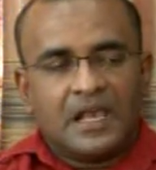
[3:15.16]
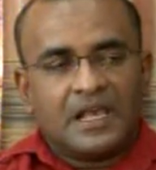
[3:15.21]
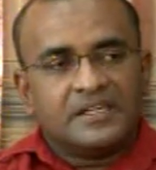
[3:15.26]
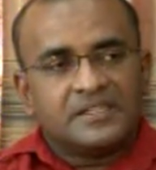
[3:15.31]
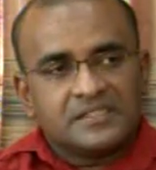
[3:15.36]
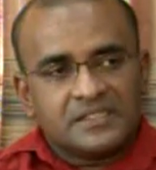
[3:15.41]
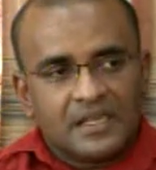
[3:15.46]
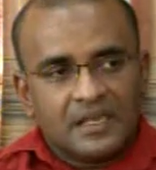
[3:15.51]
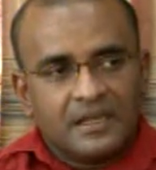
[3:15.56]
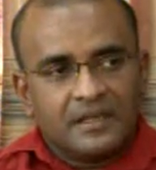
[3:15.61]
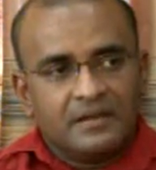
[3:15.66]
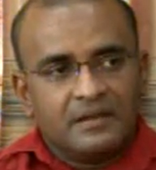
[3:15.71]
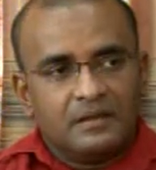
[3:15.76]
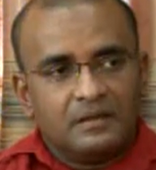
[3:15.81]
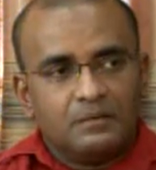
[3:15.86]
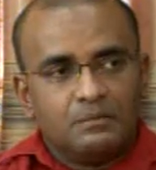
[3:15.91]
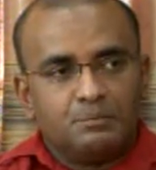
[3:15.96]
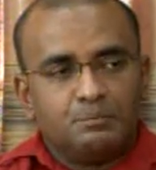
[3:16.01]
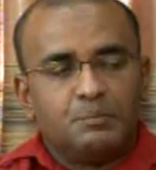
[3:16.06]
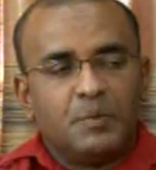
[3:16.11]
I said,
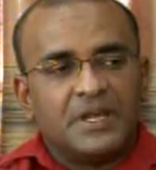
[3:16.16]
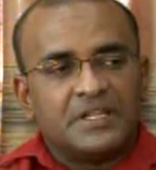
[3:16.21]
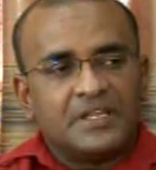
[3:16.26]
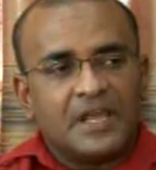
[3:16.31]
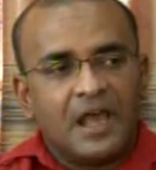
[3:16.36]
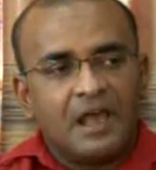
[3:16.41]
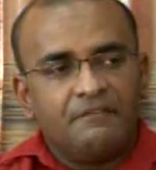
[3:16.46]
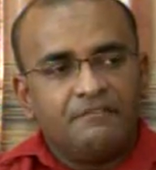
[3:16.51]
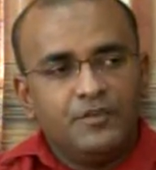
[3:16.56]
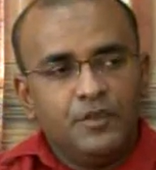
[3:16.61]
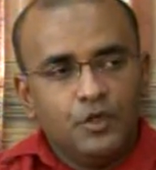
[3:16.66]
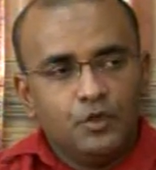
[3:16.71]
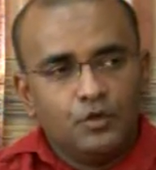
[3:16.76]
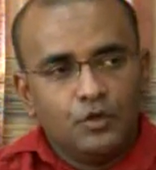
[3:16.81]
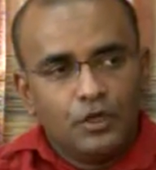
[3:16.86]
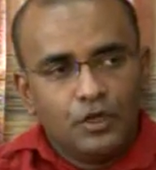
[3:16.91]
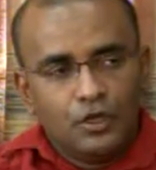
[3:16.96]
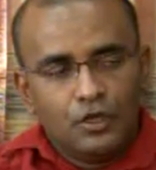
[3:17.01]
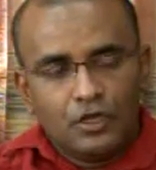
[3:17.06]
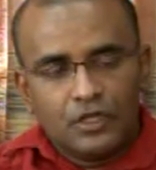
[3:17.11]
but have
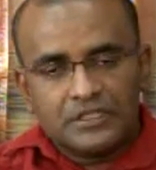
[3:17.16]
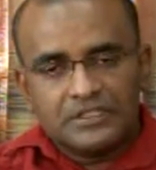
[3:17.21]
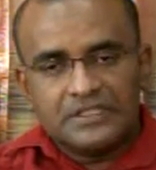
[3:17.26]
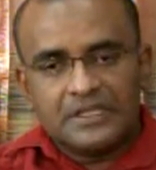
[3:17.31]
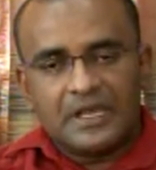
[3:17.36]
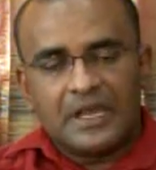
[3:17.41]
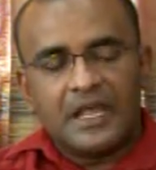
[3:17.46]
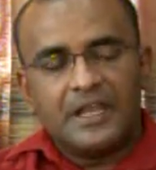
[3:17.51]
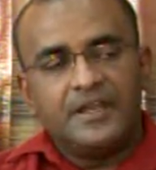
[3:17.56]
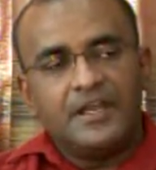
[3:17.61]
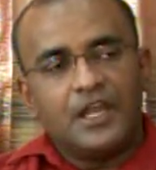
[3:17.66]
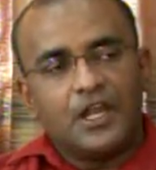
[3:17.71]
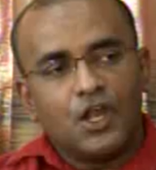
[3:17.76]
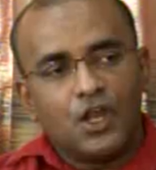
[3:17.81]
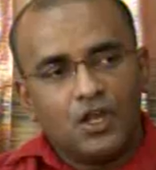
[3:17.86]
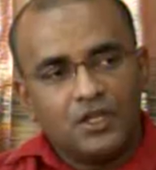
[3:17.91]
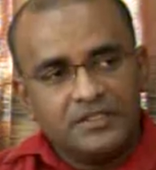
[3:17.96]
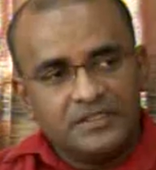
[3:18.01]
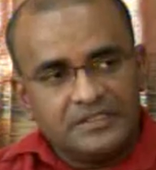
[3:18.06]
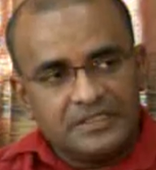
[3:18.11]
you looked at the
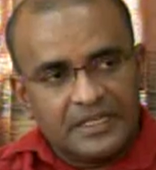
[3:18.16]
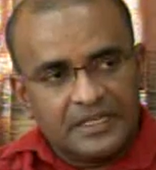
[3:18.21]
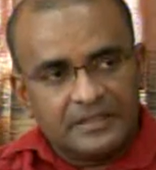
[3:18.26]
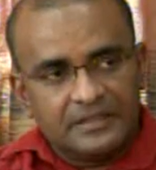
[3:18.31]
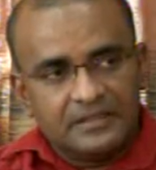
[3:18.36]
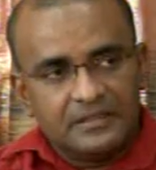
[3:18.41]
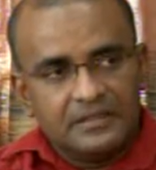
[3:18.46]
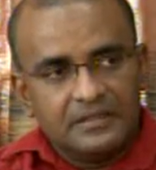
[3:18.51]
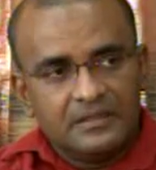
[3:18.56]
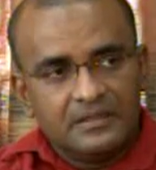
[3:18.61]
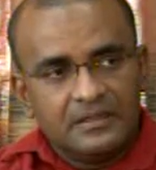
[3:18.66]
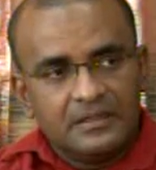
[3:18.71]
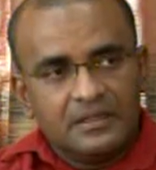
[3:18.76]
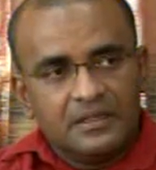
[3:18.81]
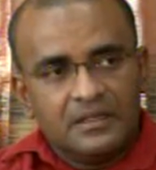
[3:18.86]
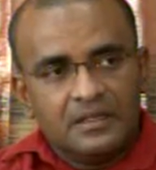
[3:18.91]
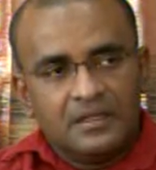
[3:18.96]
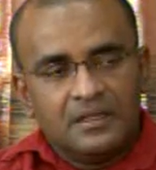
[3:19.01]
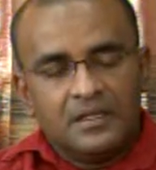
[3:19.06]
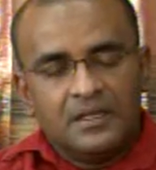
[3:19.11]
content?
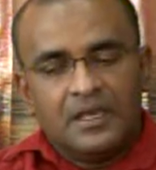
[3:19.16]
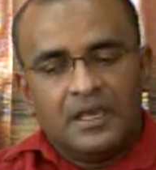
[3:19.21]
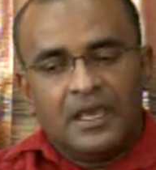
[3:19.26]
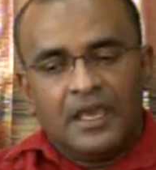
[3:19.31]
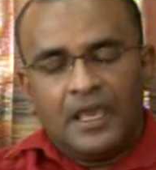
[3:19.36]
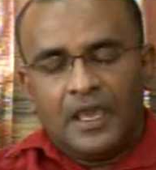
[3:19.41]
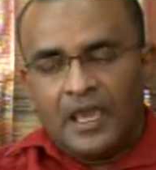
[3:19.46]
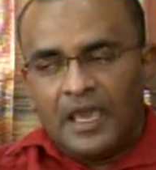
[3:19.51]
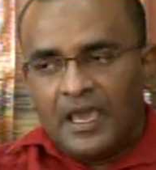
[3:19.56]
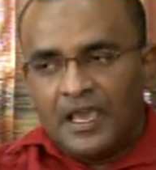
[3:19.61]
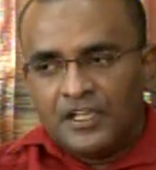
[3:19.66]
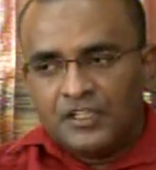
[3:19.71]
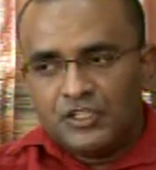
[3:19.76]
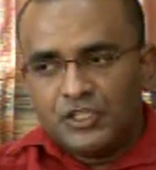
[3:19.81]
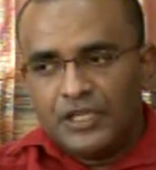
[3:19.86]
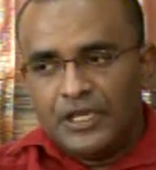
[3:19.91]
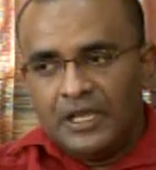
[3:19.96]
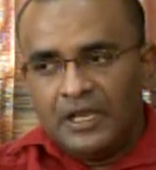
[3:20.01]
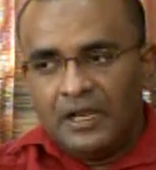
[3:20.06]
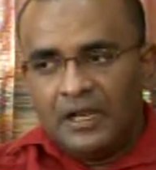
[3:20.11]

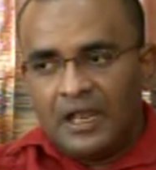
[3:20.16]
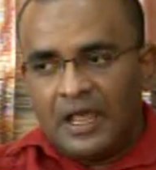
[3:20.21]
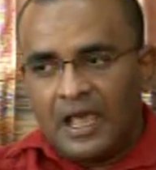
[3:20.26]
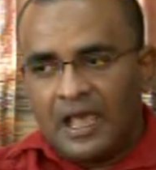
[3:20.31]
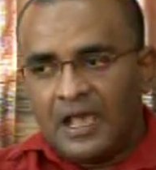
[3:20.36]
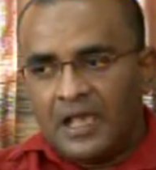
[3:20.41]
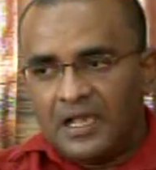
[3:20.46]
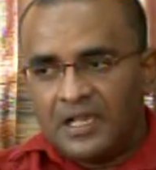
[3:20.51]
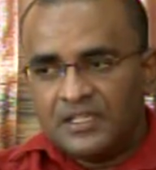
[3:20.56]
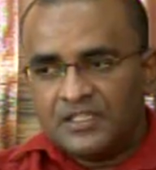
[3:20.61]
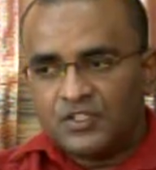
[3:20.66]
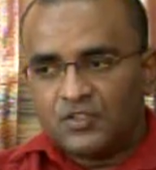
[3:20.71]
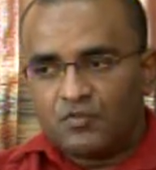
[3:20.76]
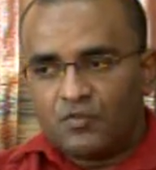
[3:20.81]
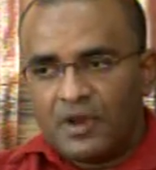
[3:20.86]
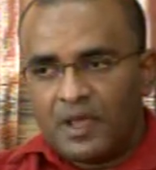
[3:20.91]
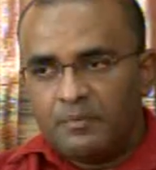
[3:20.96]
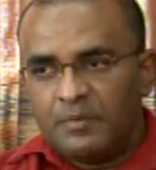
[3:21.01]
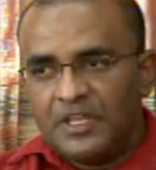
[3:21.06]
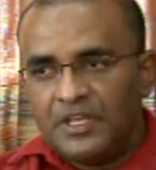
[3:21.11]
Edgehill has
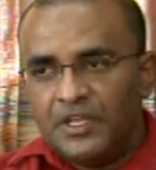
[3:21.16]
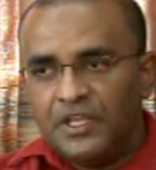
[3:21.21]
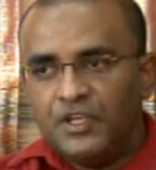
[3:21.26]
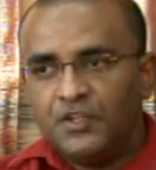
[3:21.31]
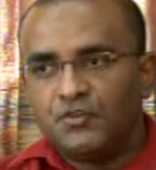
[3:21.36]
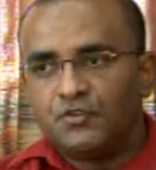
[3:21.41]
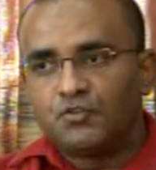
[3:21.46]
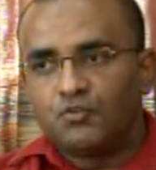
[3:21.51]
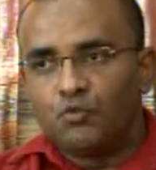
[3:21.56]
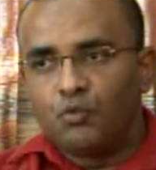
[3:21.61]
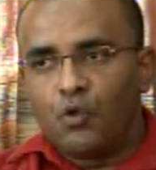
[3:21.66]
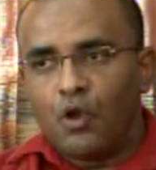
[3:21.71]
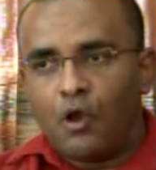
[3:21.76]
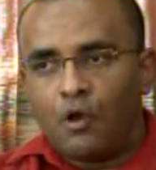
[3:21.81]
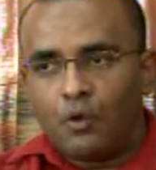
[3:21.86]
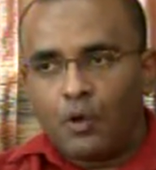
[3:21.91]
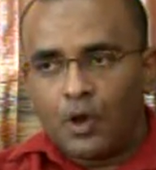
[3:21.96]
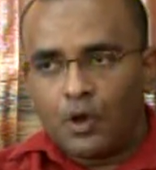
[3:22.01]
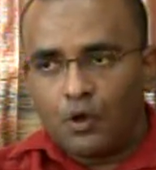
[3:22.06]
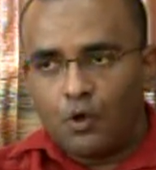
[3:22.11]
remedy through
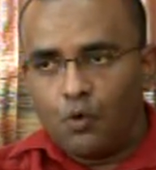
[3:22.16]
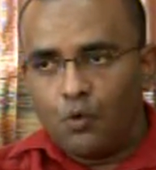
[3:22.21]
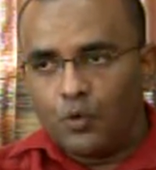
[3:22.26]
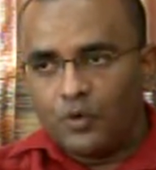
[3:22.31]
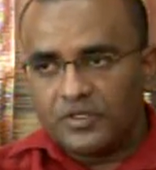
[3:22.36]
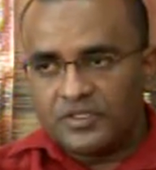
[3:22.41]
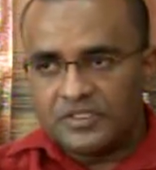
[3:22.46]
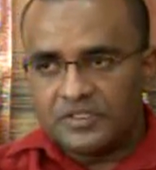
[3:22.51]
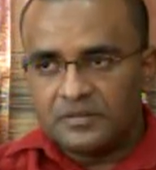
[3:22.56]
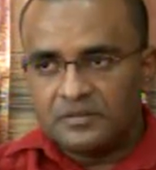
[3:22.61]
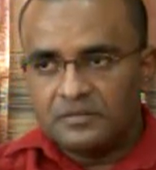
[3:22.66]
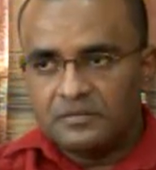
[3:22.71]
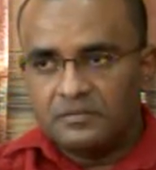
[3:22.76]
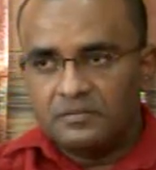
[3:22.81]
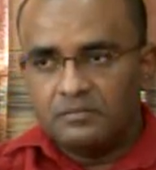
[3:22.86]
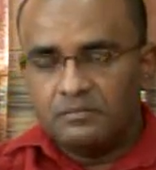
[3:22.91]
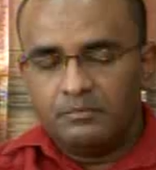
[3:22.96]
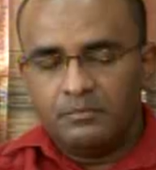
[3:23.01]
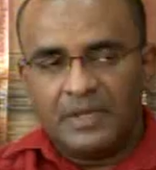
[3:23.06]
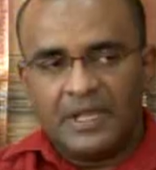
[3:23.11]
our courts
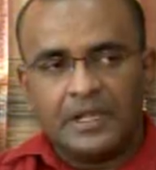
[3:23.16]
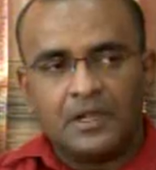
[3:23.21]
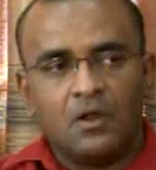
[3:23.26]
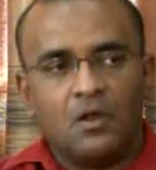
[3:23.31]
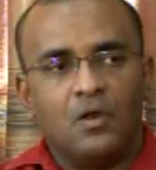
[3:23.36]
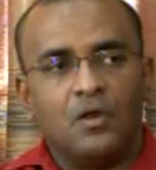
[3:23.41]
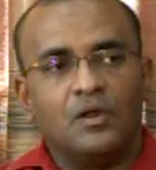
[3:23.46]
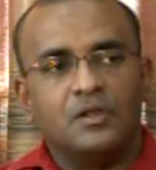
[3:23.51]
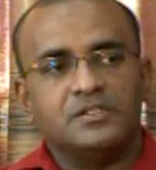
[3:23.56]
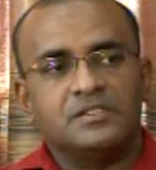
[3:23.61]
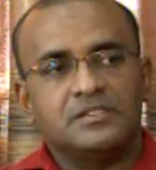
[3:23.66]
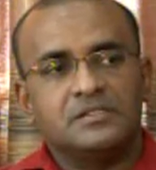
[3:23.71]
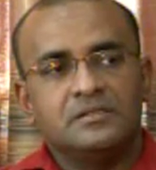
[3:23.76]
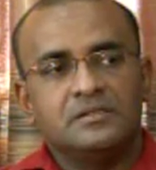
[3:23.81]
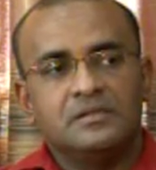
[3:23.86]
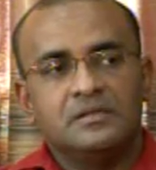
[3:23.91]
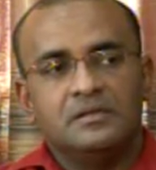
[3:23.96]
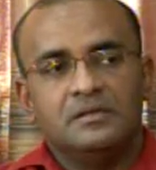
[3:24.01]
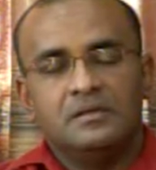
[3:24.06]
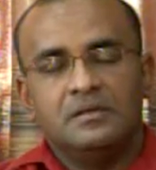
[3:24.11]
because
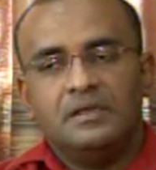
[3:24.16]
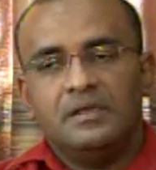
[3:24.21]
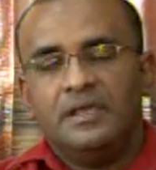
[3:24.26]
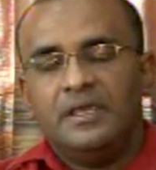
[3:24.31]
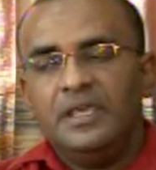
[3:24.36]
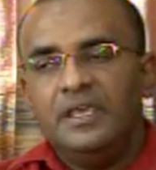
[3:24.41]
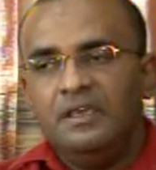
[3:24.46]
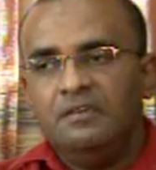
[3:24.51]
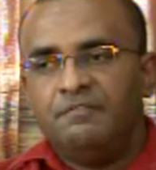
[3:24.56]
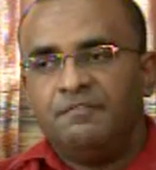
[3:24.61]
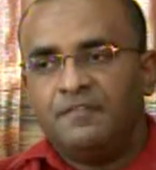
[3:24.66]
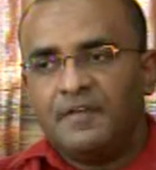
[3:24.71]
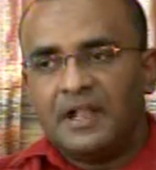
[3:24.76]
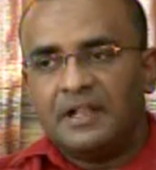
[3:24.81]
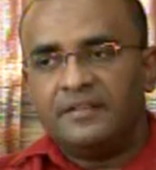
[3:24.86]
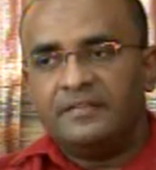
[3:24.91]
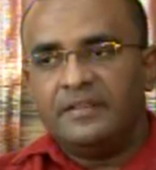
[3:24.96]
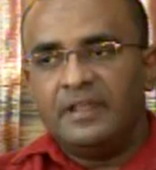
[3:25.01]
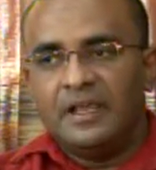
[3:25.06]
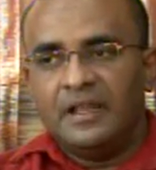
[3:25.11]
he
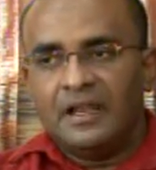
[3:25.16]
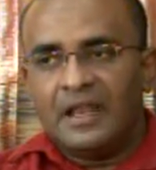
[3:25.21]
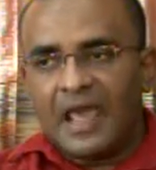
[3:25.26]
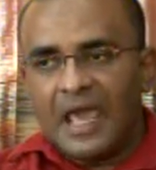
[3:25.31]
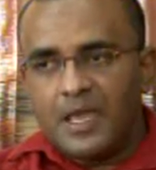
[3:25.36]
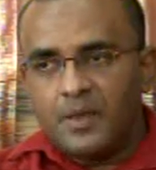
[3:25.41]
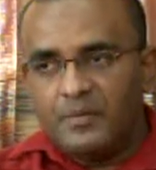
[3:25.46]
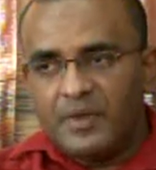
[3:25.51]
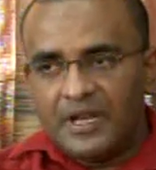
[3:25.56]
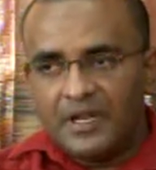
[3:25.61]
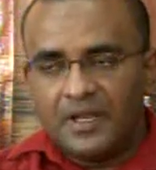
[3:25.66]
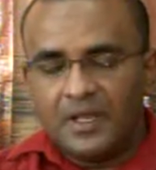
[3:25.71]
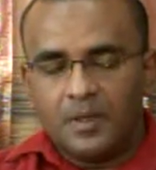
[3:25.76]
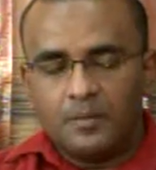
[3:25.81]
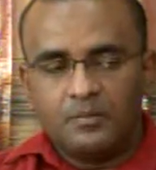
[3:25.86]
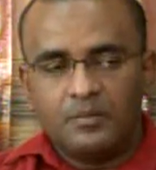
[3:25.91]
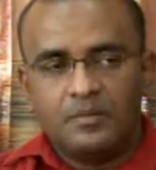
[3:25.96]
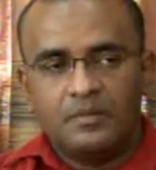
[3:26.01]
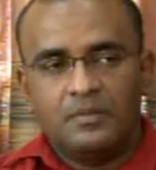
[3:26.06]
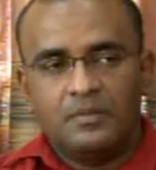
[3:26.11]
felt they libeled him.